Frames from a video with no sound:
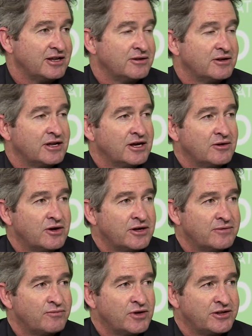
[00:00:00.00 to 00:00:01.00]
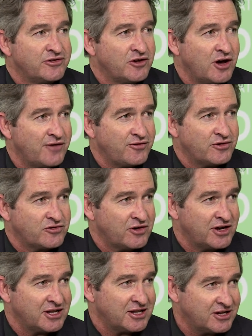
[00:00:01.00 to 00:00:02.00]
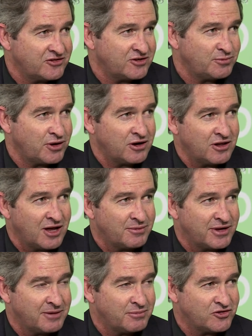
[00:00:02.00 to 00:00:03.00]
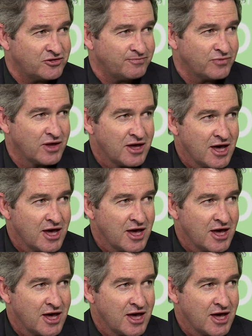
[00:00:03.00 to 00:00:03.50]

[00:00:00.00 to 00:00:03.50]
in a desire for Australian leadership on climate ambition.